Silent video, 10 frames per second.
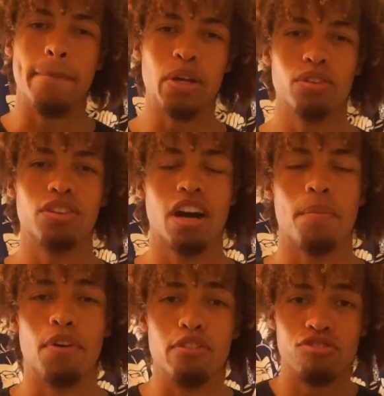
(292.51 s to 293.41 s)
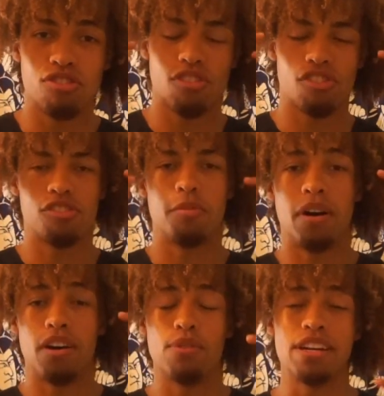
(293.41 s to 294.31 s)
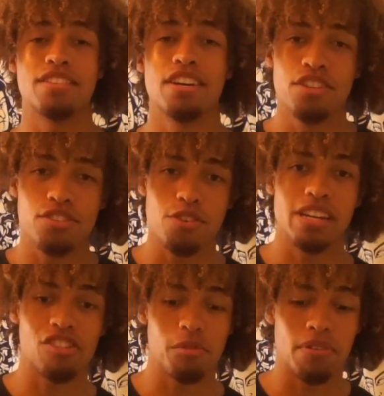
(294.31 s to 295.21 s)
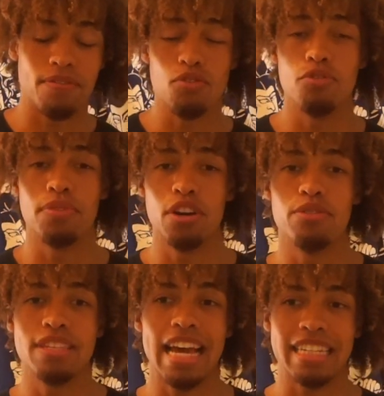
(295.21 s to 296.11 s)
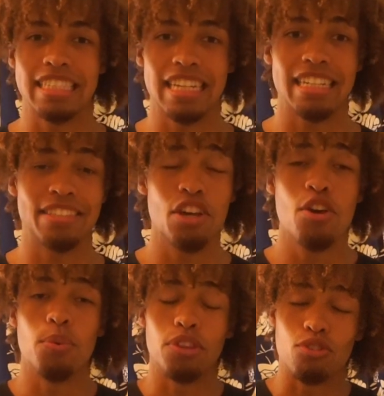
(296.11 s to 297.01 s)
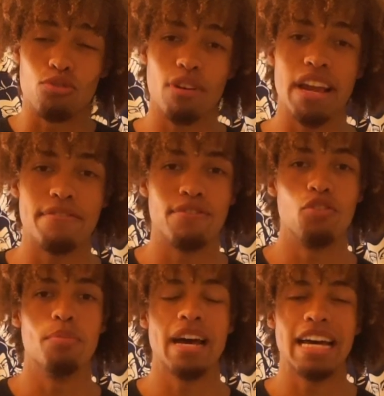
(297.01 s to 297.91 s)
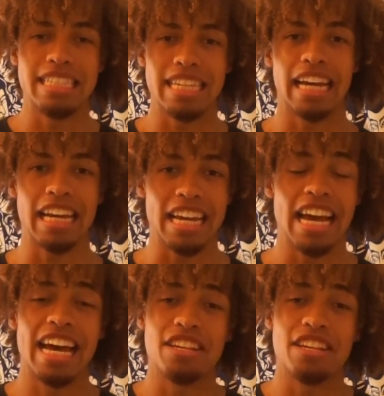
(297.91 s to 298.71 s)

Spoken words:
build up those neurological pathways so you can actually perform those exercises with great form and technique.